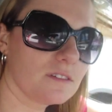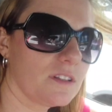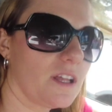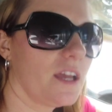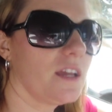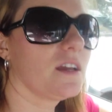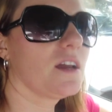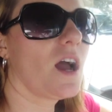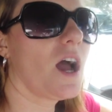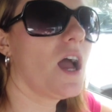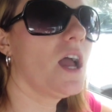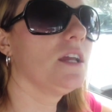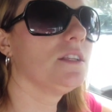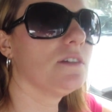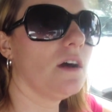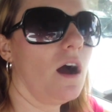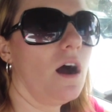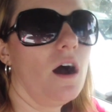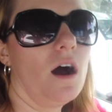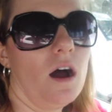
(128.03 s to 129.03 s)
like a
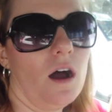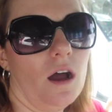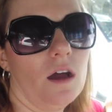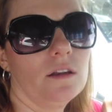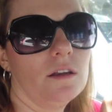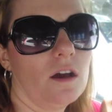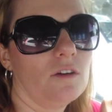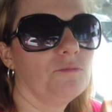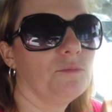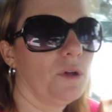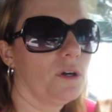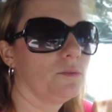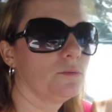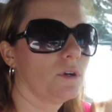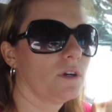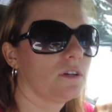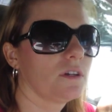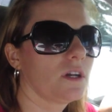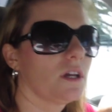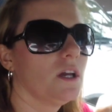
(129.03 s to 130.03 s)
ton of blood
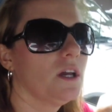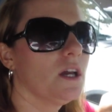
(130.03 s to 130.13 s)
work.